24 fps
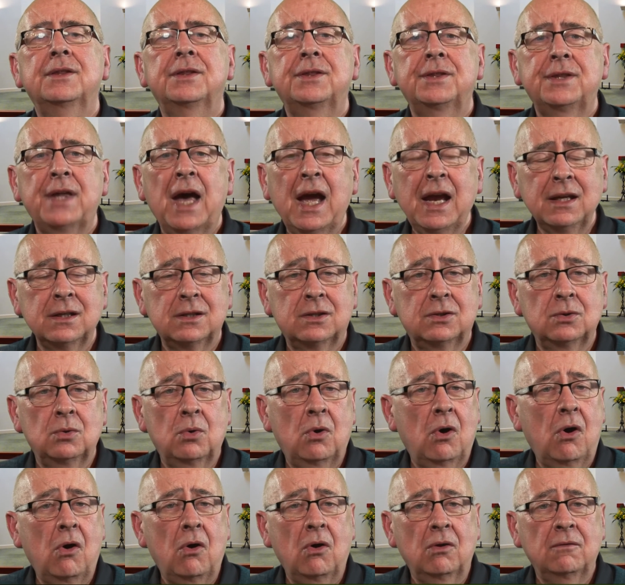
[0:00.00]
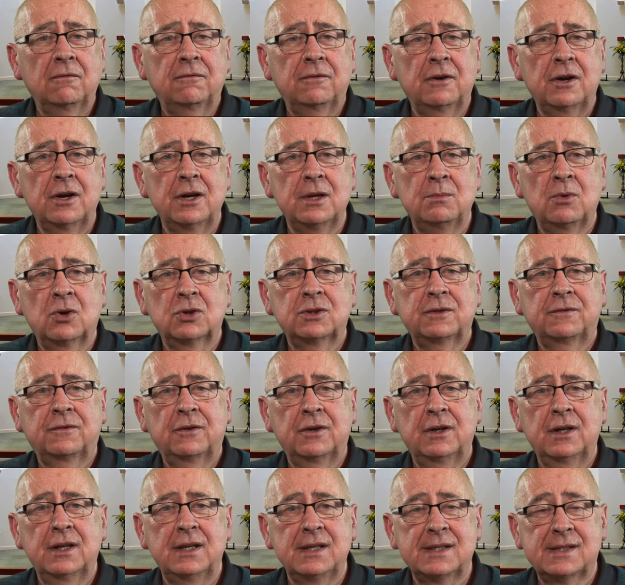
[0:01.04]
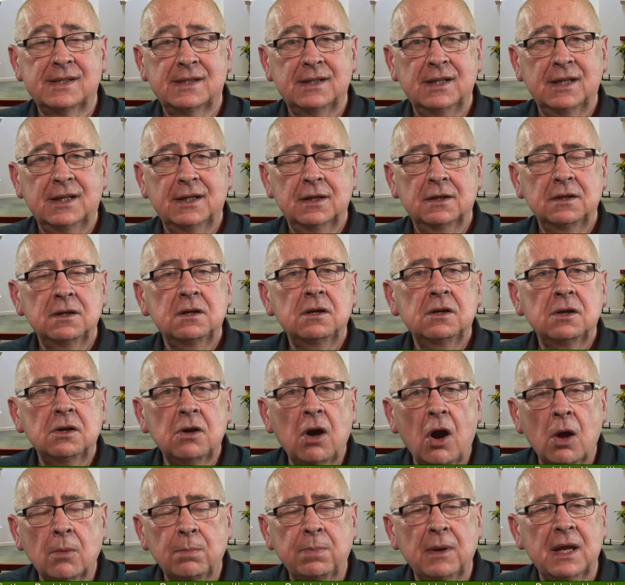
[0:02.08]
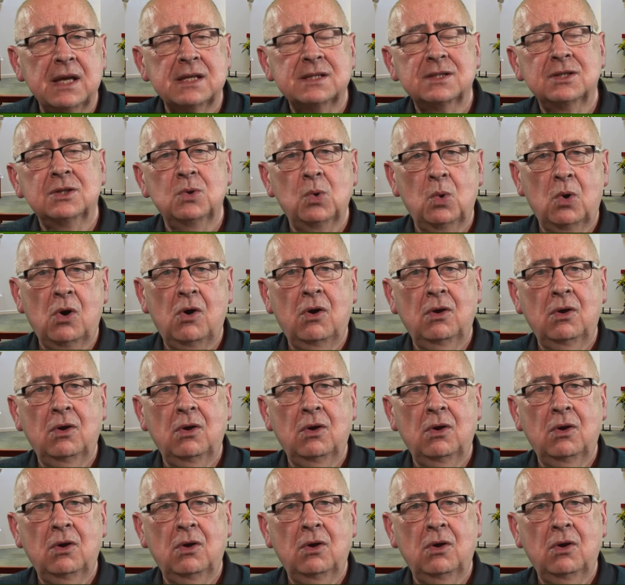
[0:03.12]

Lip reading: Thank you all very much for listening. God bless you